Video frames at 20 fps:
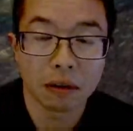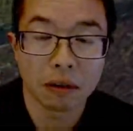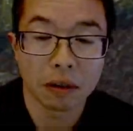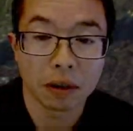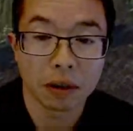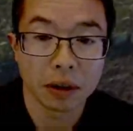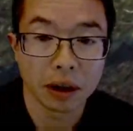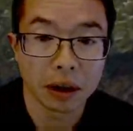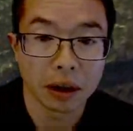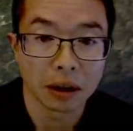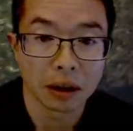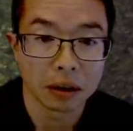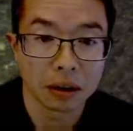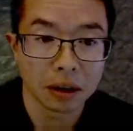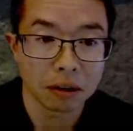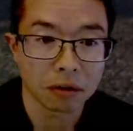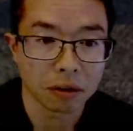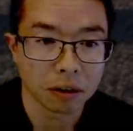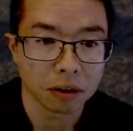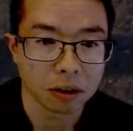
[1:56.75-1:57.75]
really any
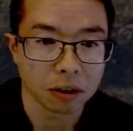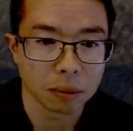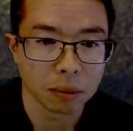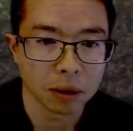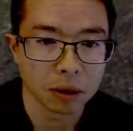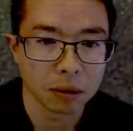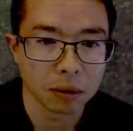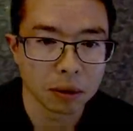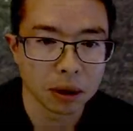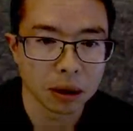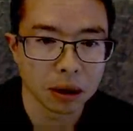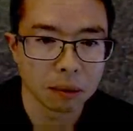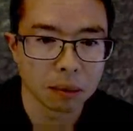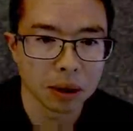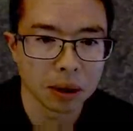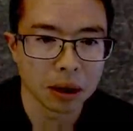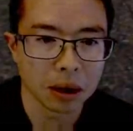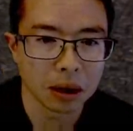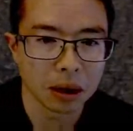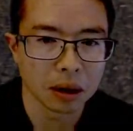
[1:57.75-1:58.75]
difference between
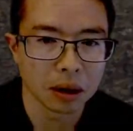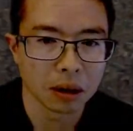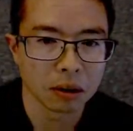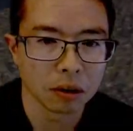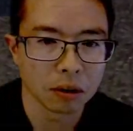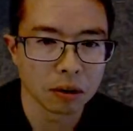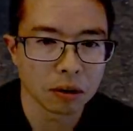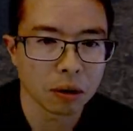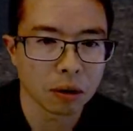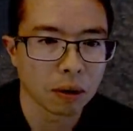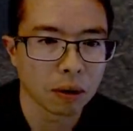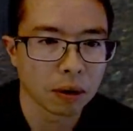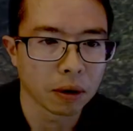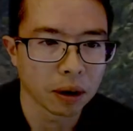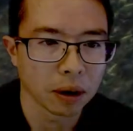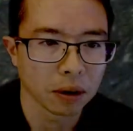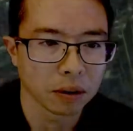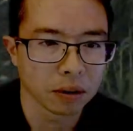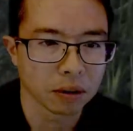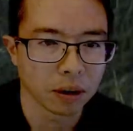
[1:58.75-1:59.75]
being in the
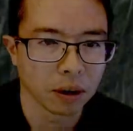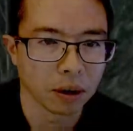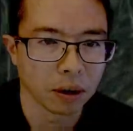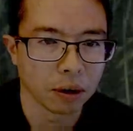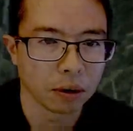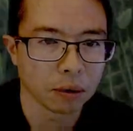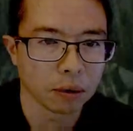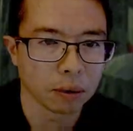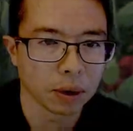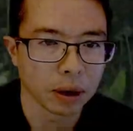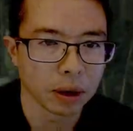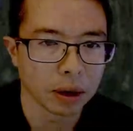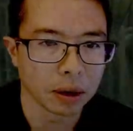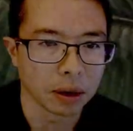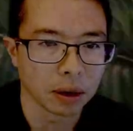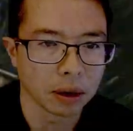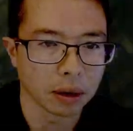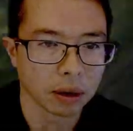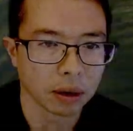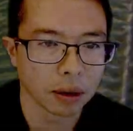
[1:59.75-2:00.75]
tutorial zone
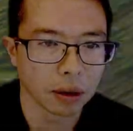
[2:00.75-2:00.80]
when